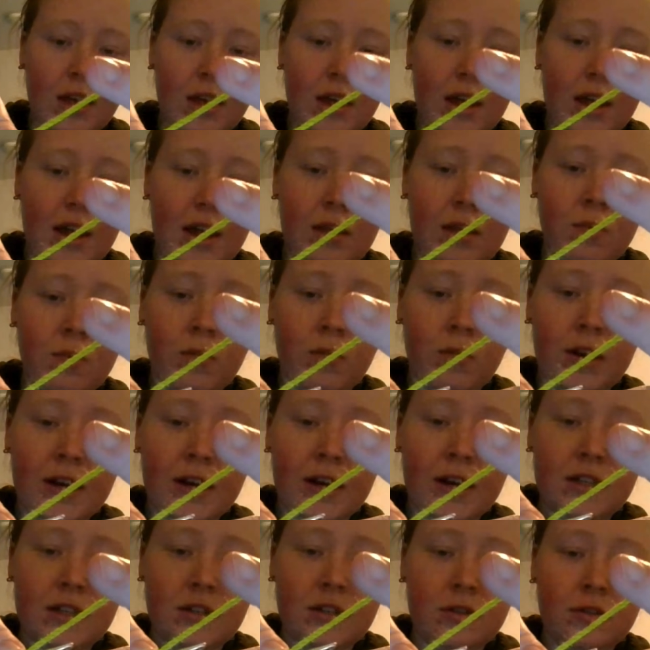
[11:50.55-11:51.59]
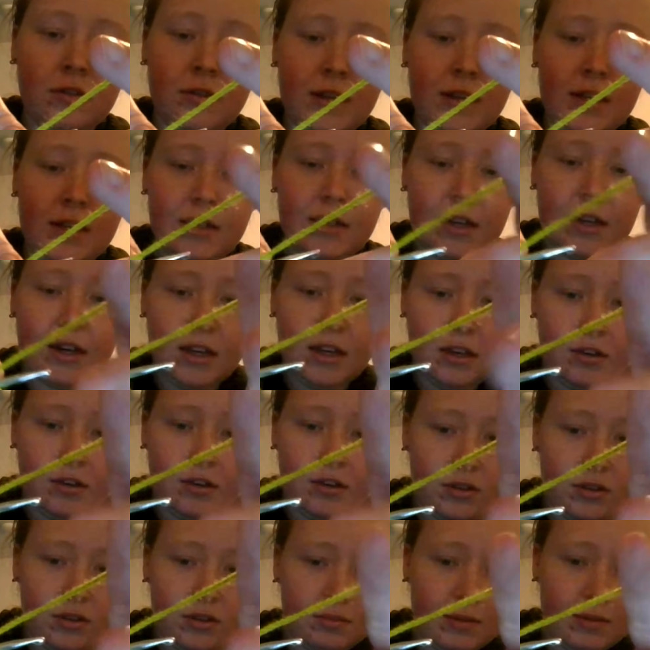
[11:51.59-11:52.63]
And then what I do is I
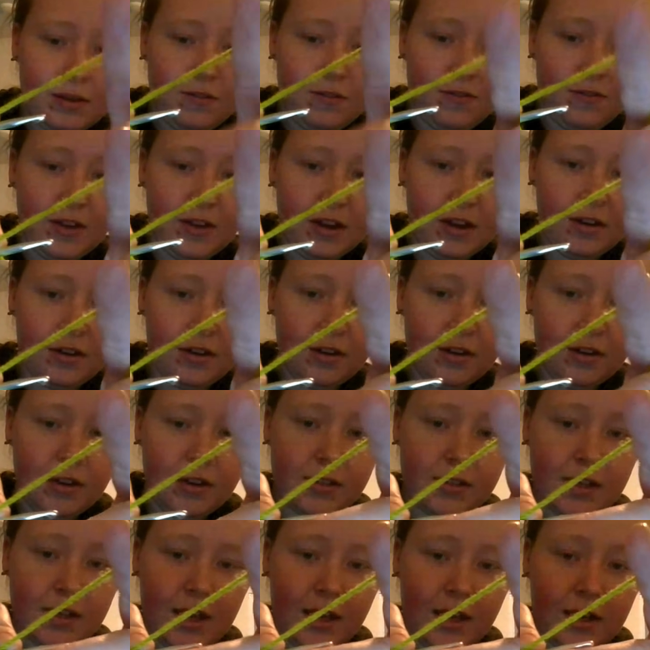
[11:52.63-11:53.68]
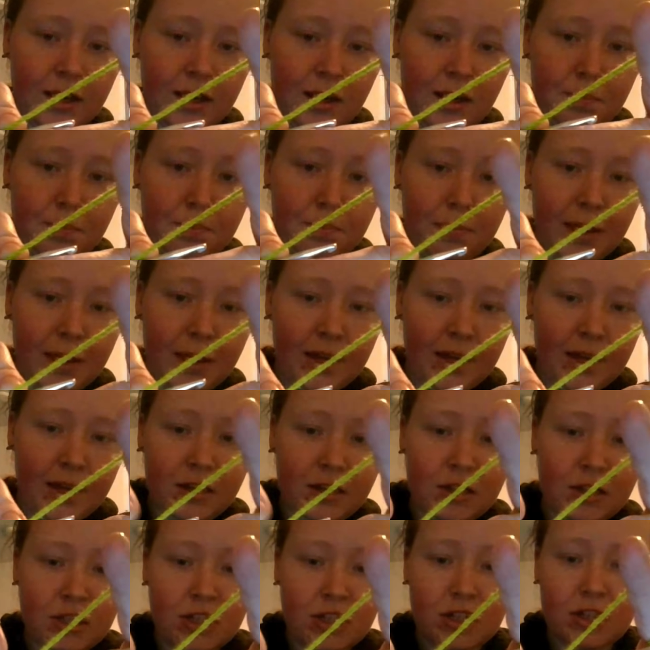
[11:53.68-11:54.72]
use my fingers and I
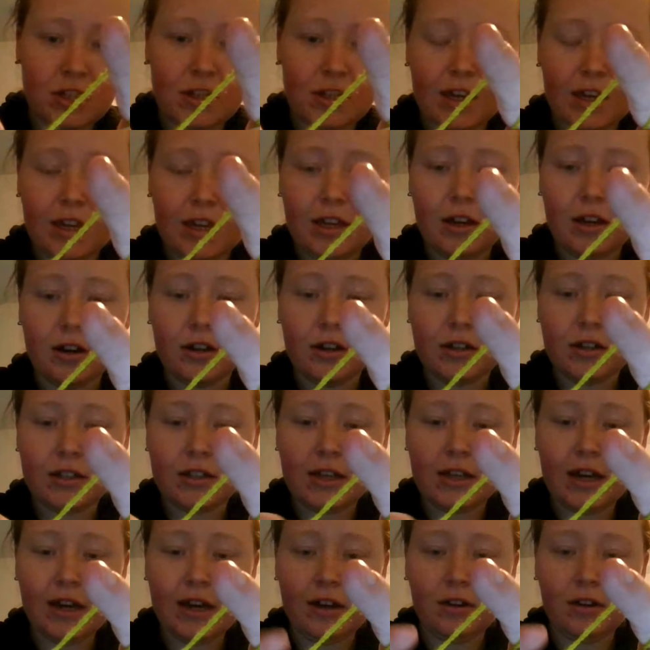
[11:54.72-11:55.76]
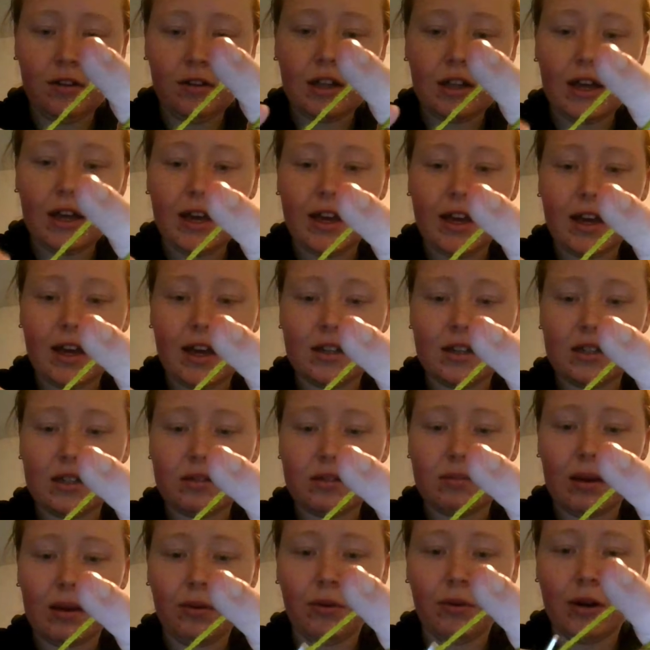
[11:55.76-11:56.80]
pinch that yarn tail against
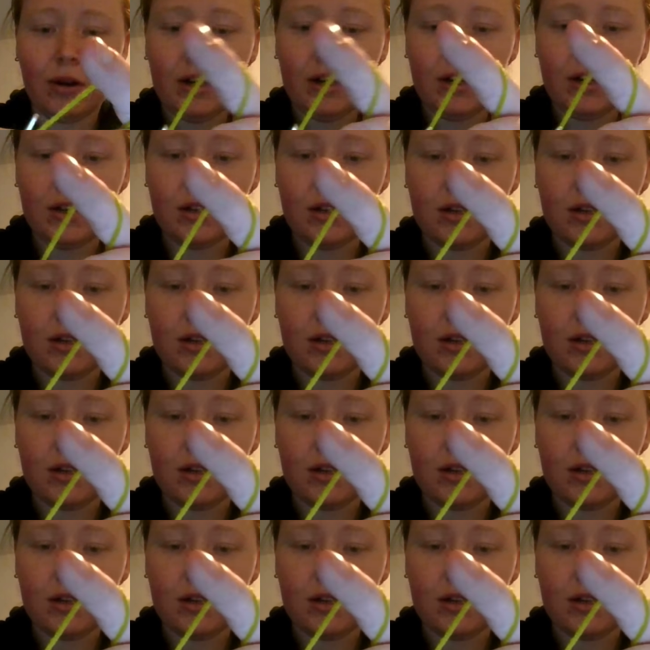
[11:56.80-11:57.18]
my work